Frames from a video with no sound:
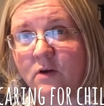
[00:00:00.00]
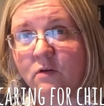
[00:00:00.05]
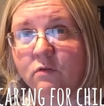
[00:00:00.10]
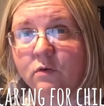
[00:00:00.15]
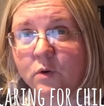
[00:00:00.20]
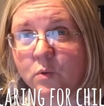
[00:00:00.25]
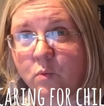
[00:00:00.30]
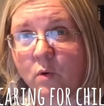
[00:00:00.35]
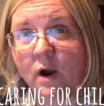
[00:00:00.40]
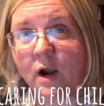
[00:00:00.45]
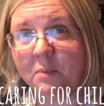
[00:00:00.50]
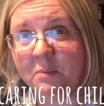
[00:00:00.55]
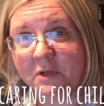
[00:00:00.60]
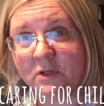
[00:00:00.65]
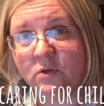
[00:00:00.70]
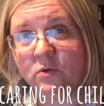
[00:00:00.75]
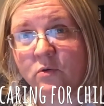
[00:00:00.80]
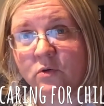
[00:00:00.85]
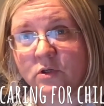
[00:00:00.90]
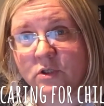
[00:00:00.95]

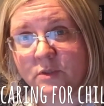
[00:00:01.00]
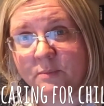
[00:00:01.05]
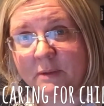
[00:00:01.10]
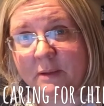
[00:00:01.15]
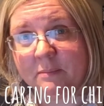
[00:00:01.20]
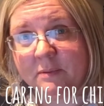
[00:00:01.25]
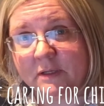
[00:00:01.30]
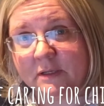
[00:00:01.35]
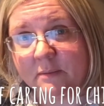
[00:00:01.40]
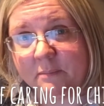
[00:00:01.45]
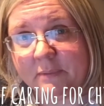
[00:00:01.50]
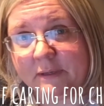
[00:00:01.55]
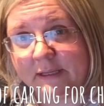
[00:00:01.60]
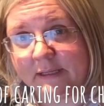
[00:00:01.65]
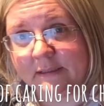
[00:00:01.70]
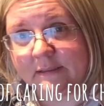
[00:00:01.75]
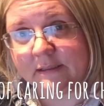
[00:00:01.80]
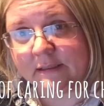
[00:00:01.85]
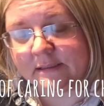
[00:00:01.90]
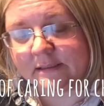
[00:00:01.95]
requirement in order to be able to
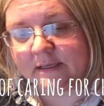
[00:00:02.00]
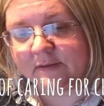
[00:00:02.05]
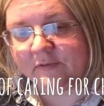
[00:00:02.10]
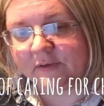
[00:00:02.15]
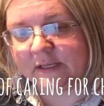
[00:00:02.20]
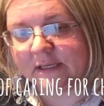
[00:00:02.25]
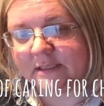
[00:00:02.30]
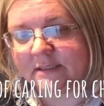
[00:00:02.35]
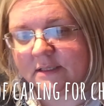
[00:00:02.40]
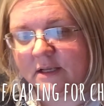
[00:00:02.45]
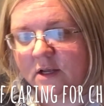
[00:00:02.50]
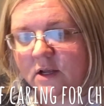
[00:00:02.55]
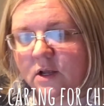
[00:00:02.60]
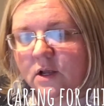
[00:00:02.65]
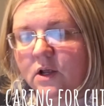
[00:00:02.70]
complete activities.